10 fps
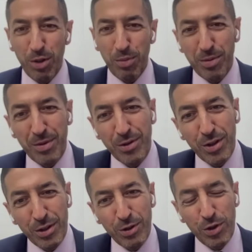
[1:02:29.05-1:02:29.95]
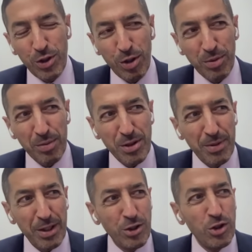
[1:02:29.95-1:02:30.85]
to see
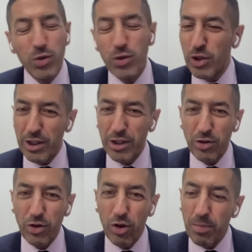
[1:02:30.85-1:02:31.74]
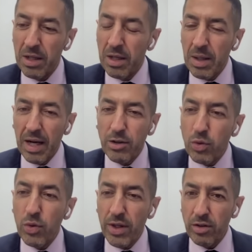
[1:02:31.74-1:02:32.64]
optimism, and I choose to lean into hope. I
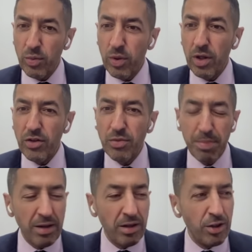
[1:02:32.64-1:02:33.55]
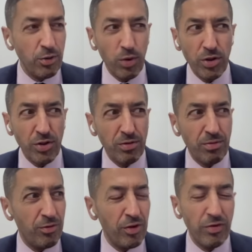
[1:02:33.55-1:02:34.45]
do think the world is better than it was
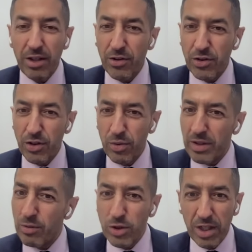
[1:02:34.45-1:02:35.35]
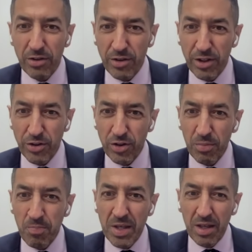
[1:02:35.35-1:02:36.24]
50 years ago, and it was 100 years
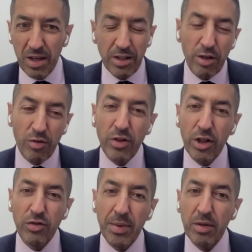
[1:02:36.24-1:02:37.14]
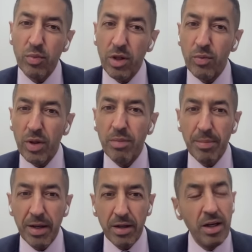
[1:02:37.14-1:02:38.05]
ago, and I think 50 years from now the world will
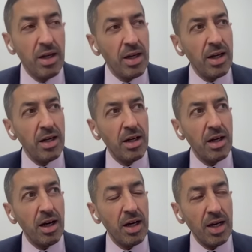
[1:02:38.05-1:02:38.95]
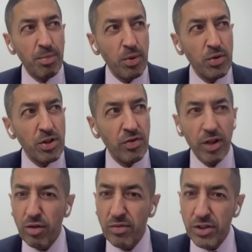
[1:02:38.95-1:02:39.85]
be better. And I suppose
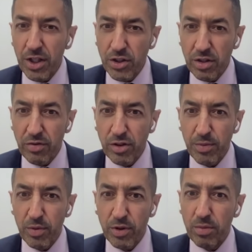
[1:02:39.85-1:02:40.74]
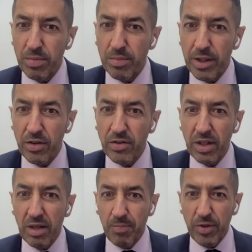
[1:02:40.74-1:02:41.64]
this very conversation fills me with hope,
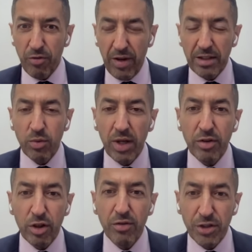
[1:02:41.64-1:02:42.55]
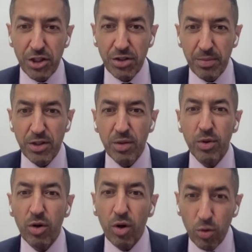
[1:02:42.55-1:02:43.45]
because the fact that we're having a conversation
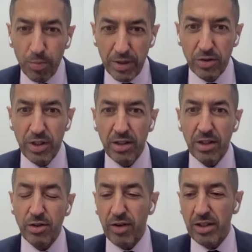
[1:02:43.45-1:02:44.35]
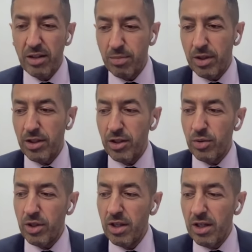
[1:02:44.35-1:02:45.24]
means that we're open to the ideas. The fact that,
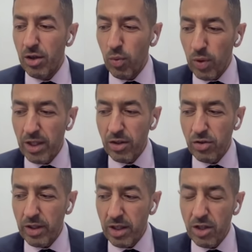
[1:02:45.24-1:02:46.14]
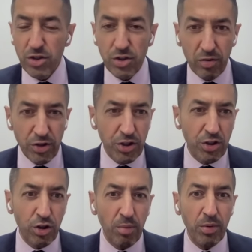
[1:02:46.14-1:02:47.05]
Mark, you were willing to engage in this
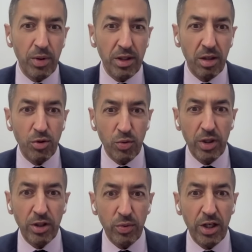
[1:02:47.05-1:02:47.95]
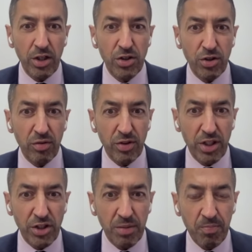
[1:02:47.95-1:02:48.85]
conversation, the Commonwealth Club was willing to engage in this
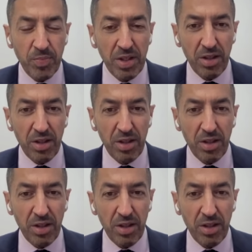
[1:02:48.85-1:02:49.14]
conversation,